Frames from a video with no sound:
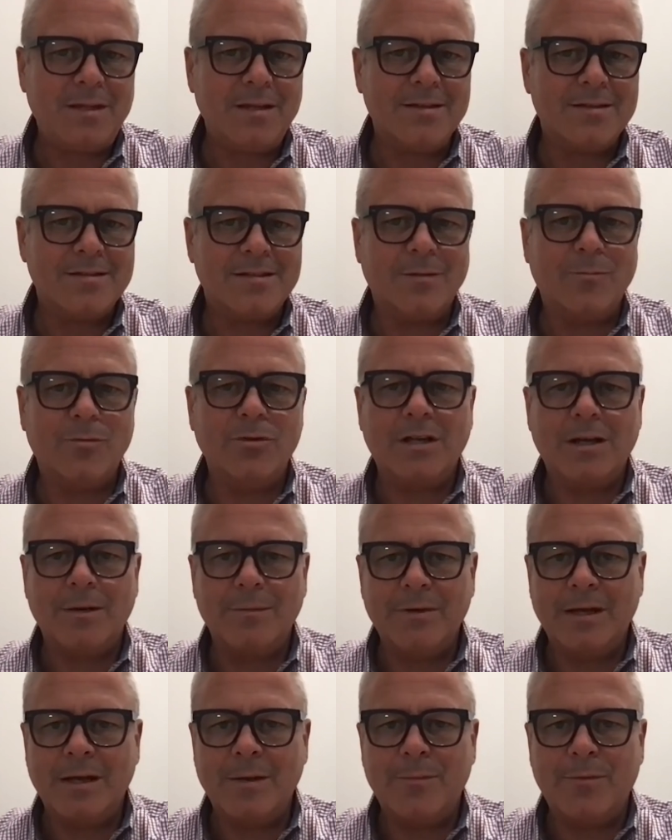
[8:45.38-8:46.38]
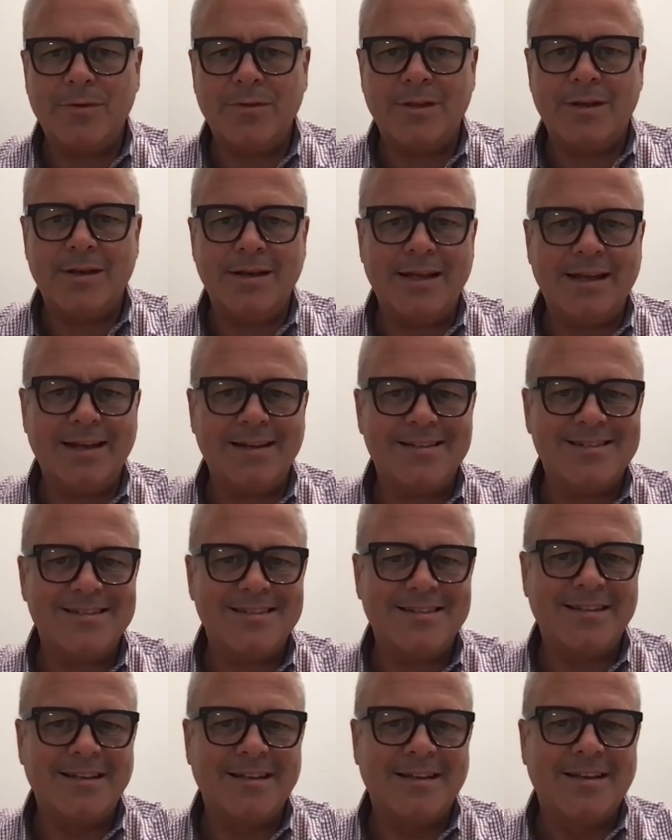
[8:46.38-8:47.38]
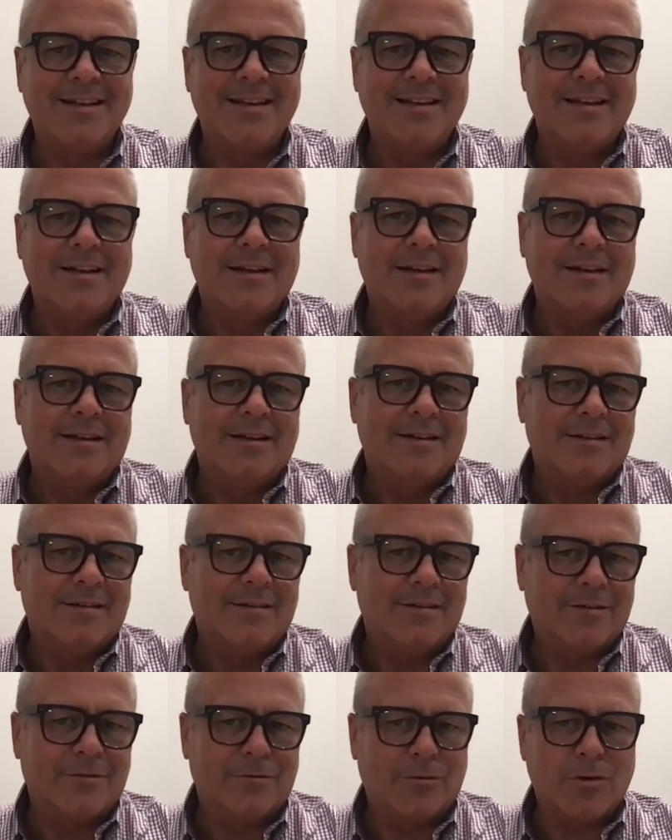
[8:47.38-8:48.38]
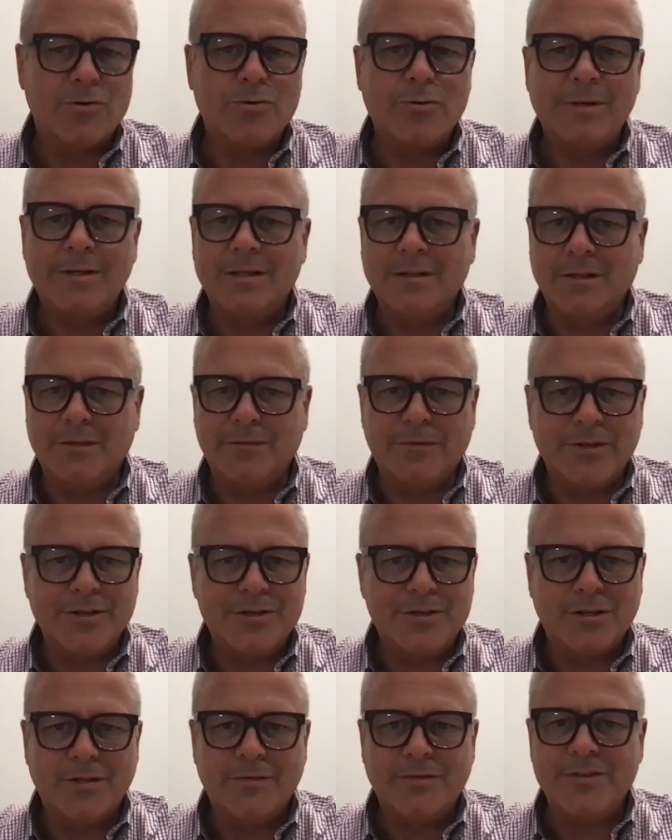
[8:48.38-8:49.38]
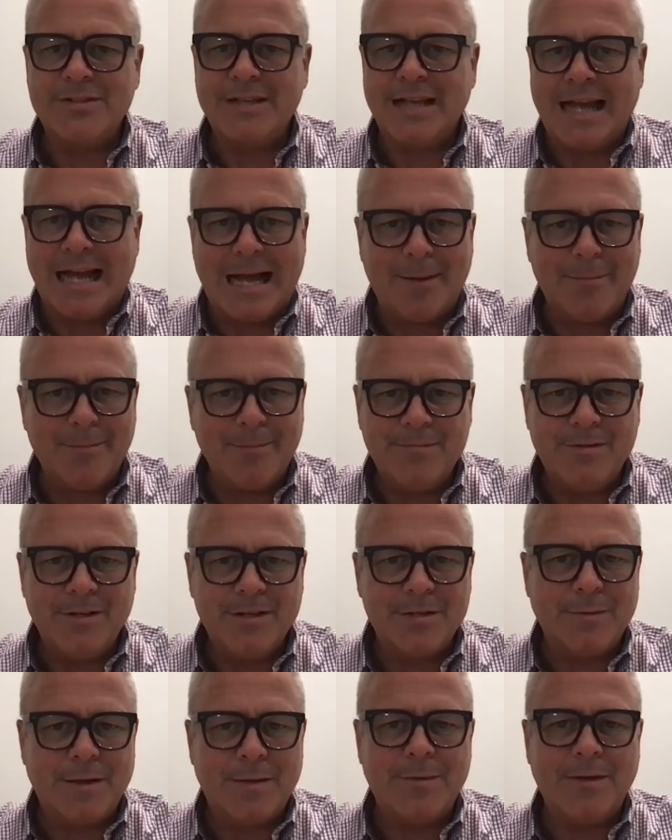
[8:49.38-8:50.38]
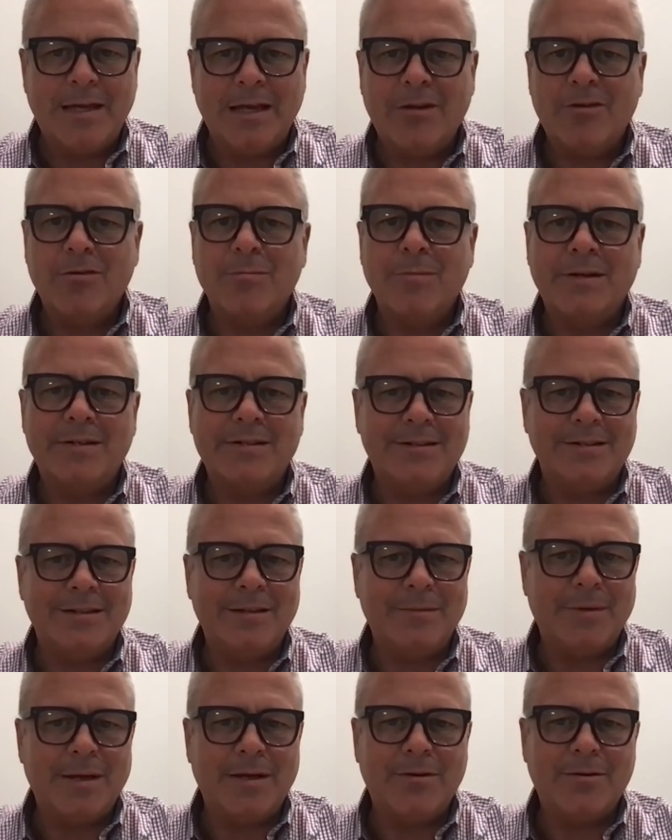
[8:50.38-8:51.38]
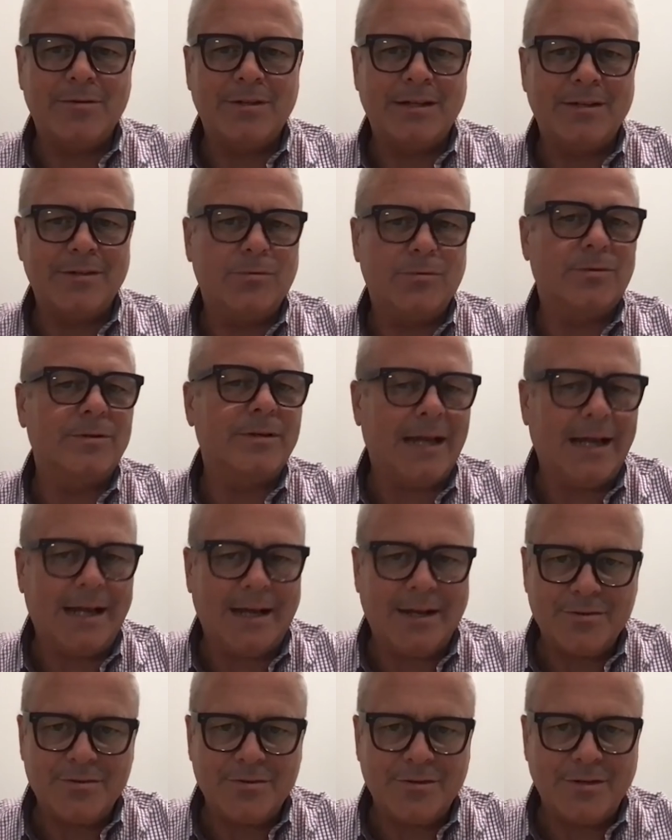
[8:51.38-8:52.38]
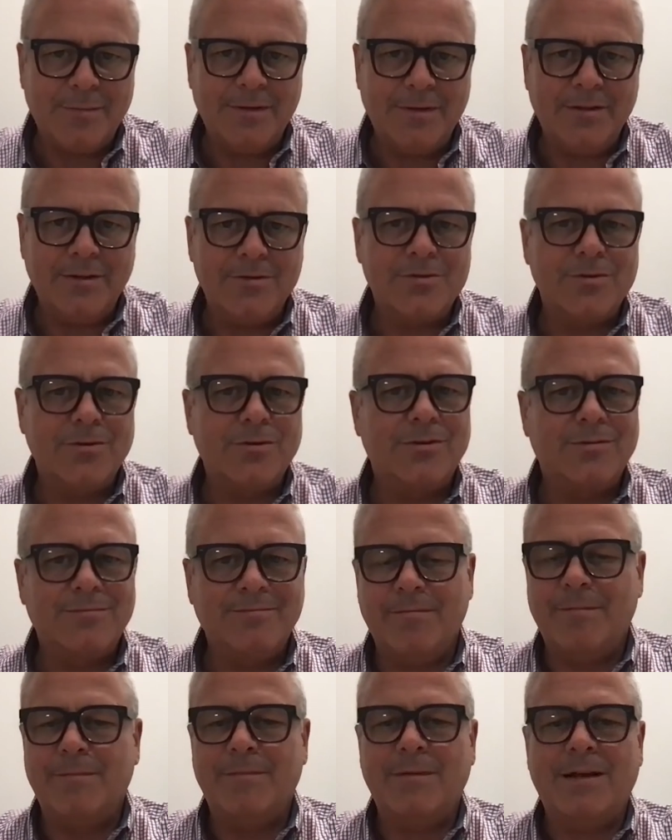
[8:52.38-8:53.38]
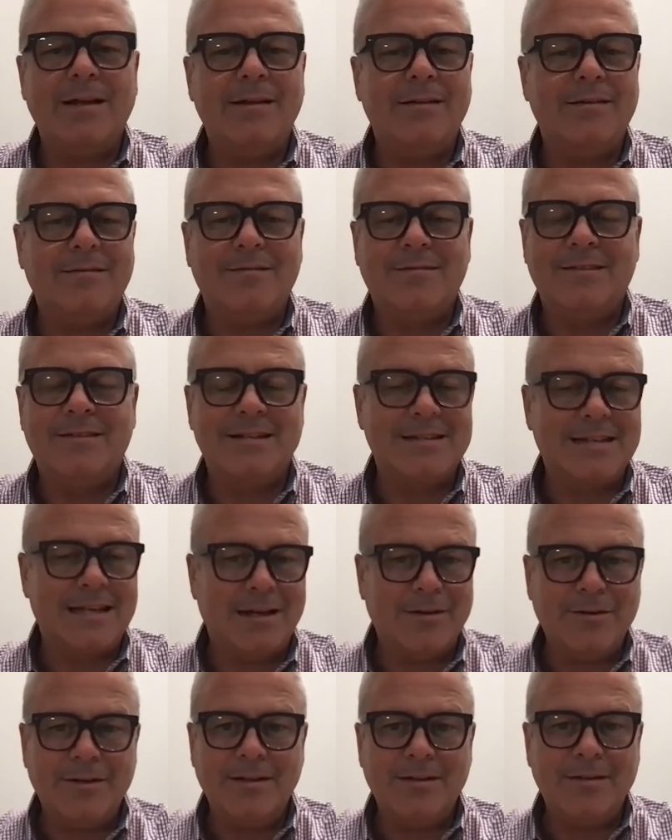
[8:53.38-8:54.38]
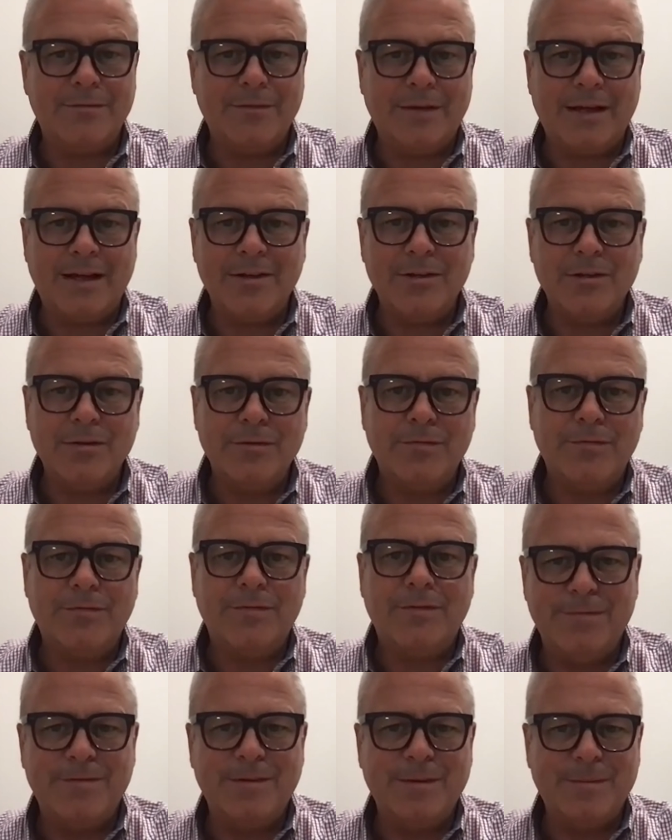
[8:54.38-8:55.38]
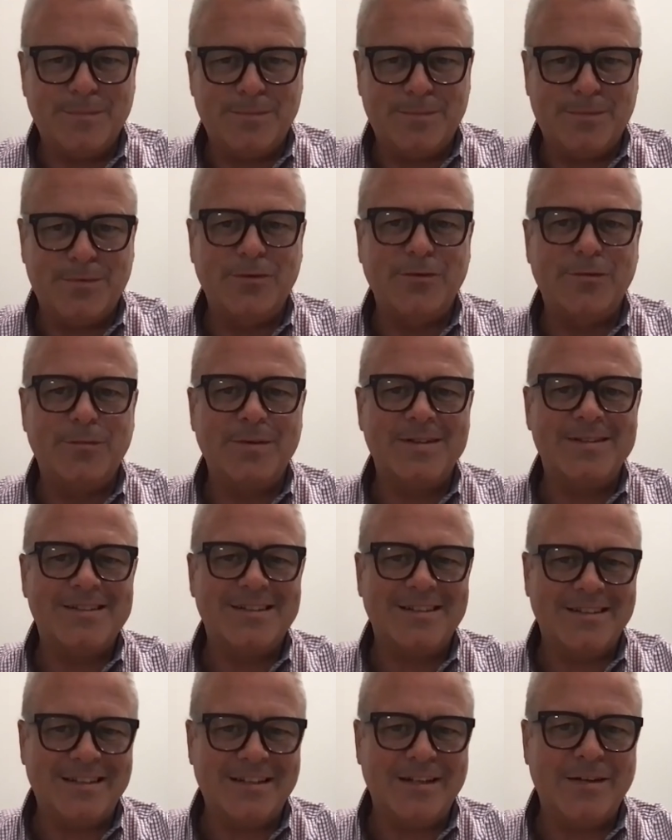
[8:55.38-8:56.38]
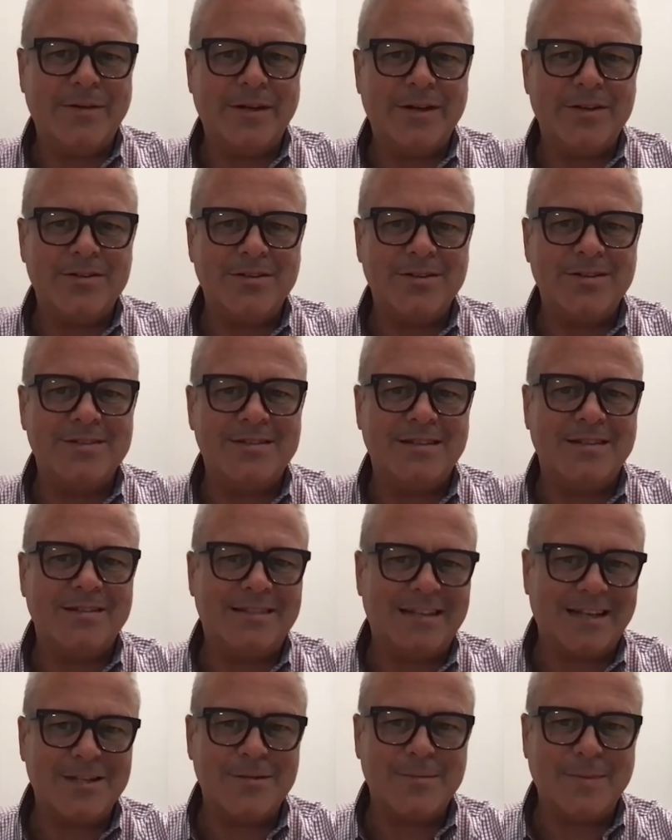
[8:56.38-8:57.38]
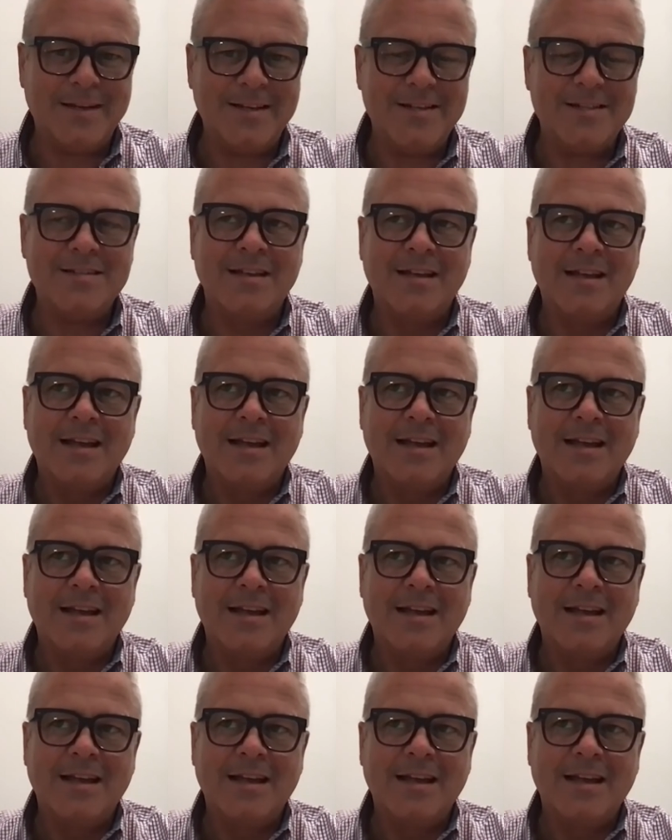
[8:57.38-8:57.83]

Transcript: someone coming up with the next grocery delivery service app may maybe incrementally better than DoorDash. I mean, those are not discounting the value of improvements and innovations in tech space.